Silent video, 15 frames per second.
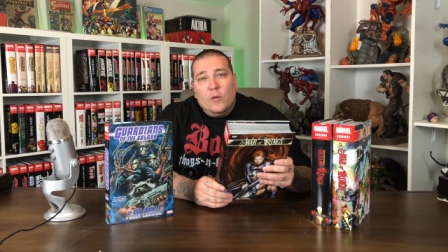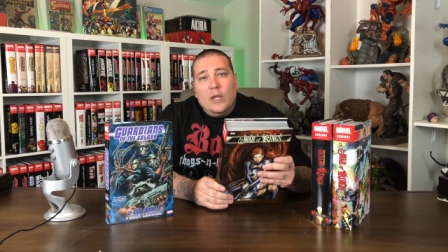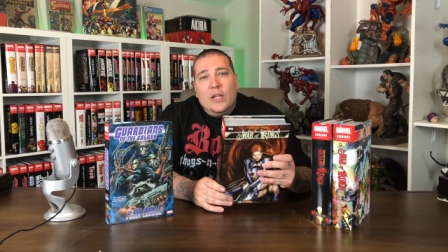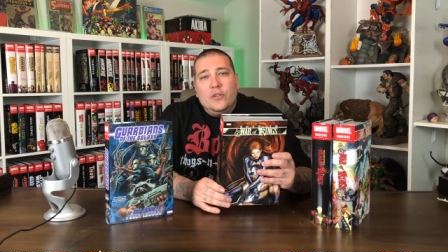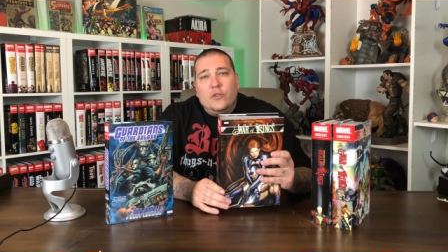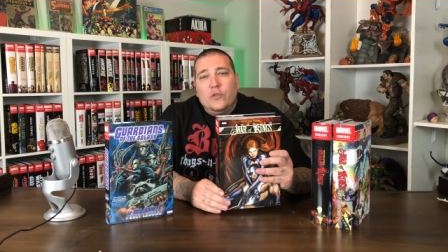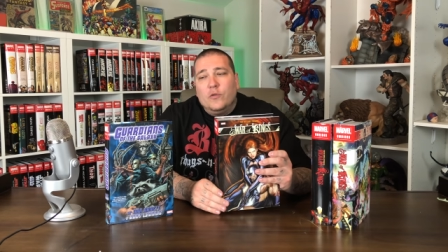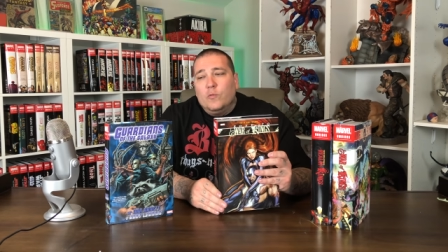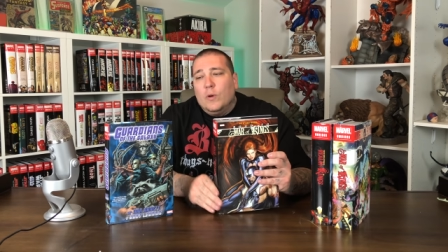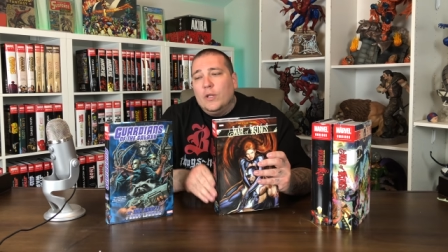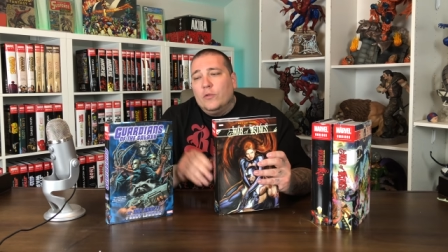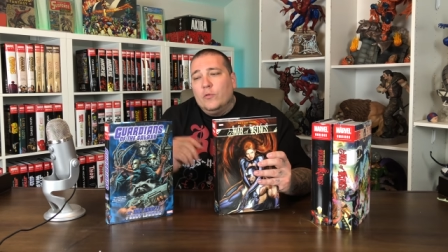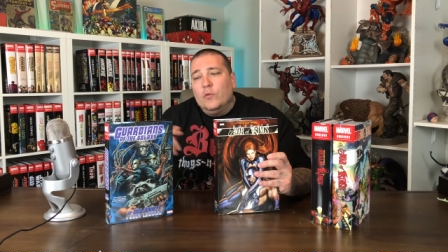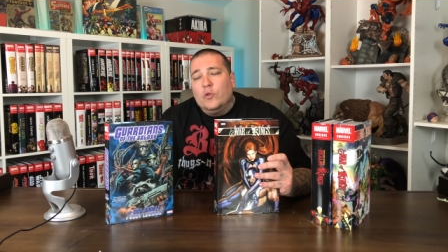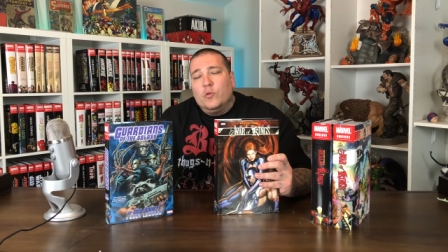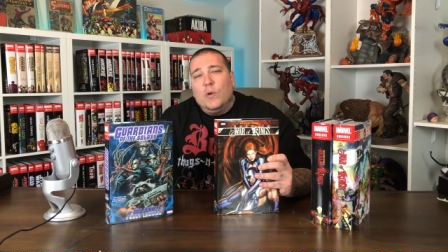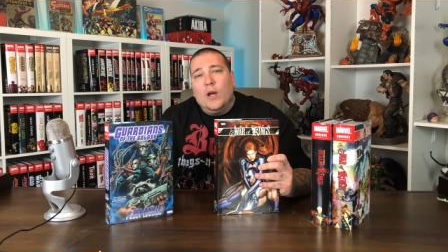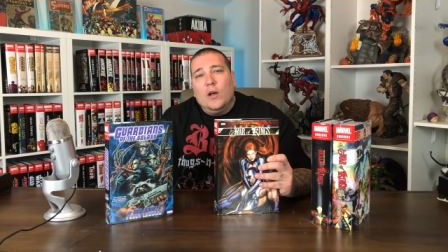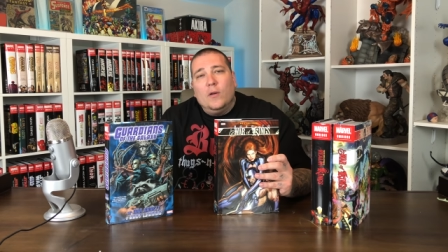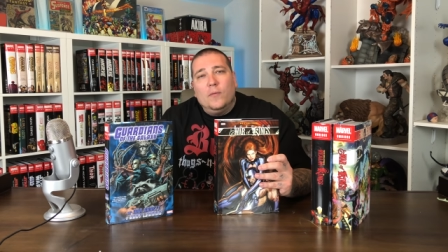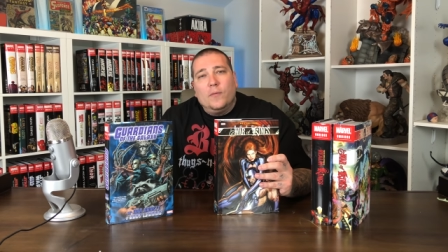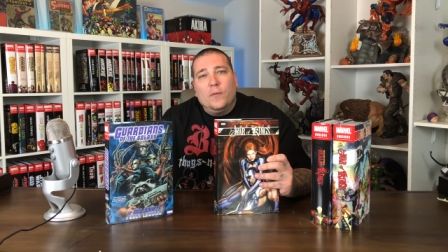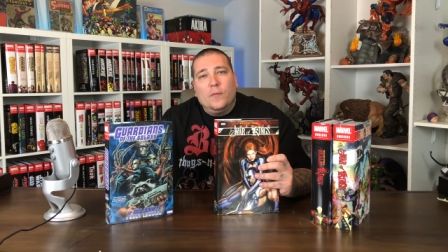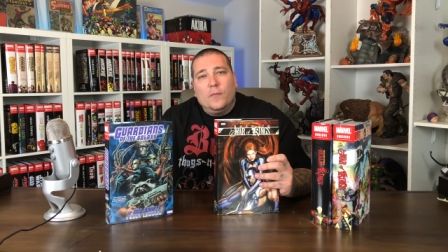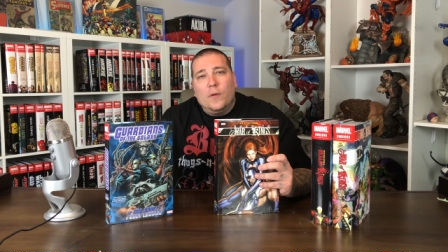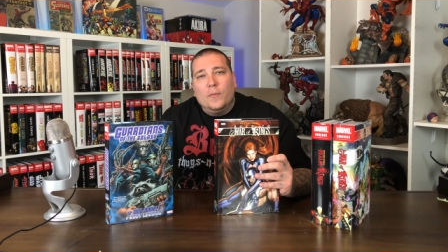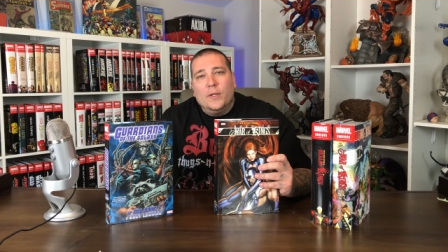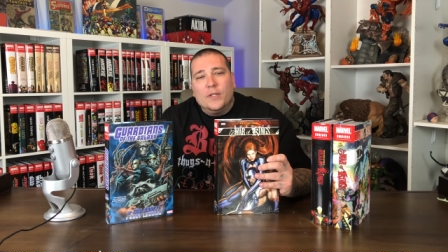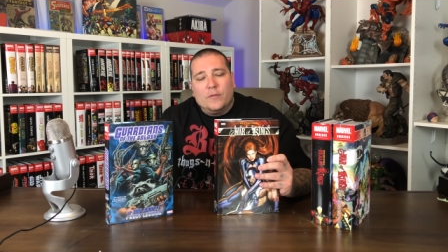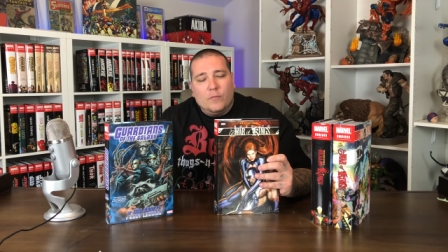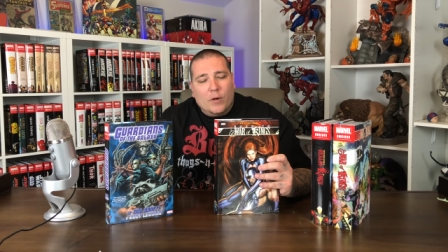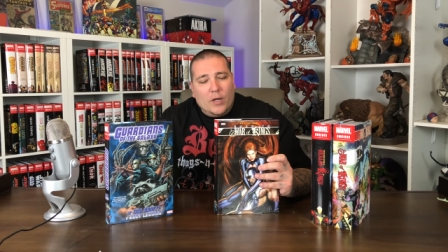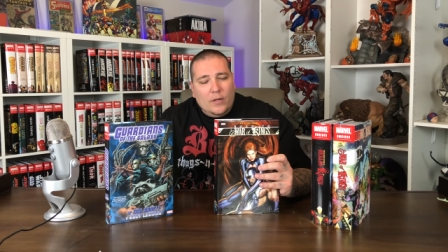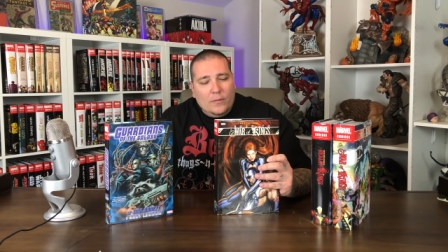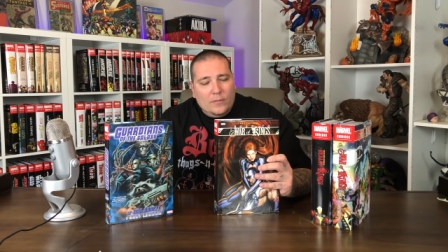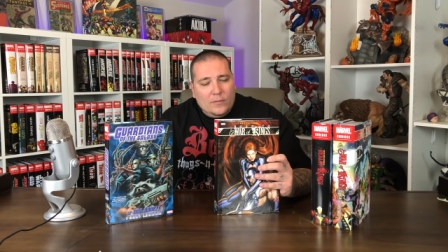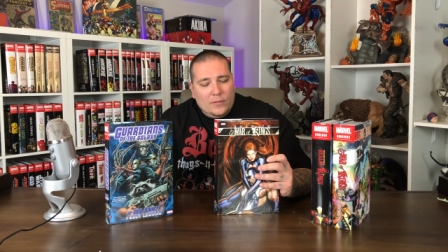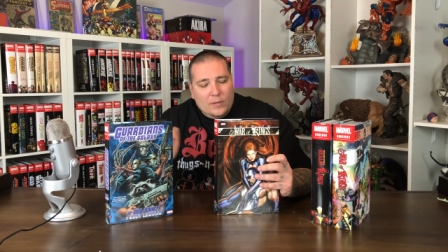issues 1 through 12 from this run.